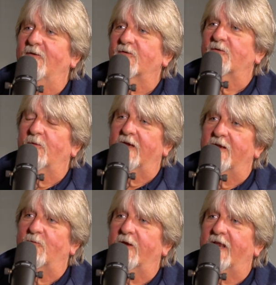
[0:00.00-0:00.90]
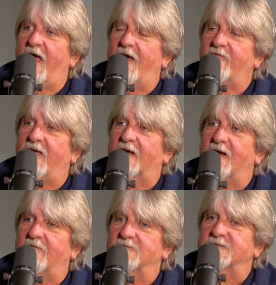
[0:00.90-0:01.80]
You know, so we can have that
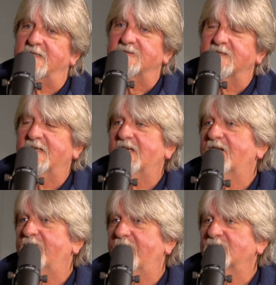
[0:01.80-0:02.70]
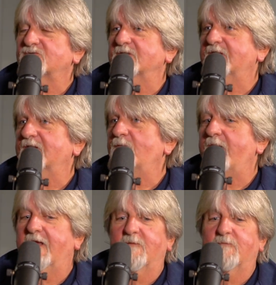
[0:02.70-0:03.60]
conversation and eventually there
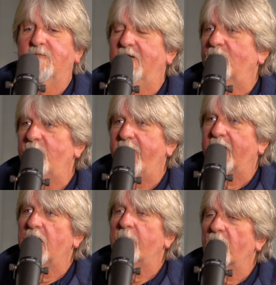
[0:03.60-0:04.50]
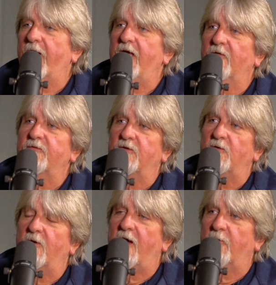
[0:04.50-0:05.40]
may, you know, we may come around
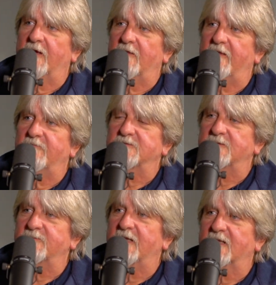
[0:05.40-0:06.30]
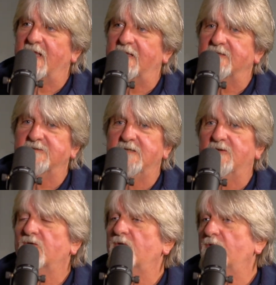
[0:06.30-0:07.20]
to how we can leverage some technology
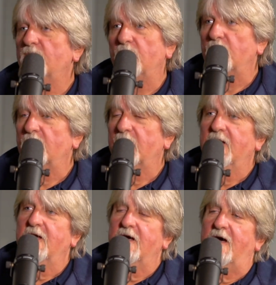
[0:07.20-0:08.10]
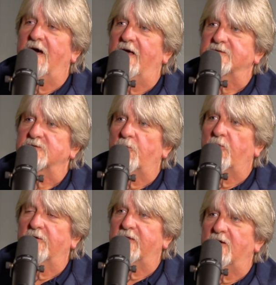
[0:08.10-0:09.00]
to
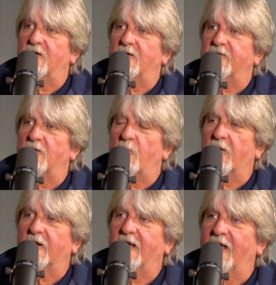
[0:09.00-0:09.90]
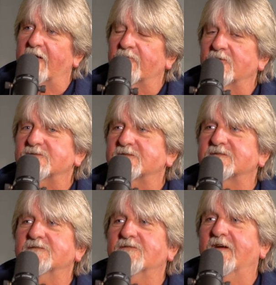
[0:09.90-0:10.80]
support their marketing
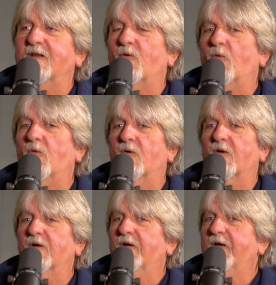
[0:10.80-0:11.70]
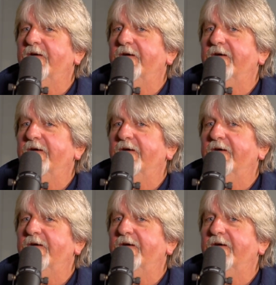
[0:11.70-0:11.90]
efforts, right? Or,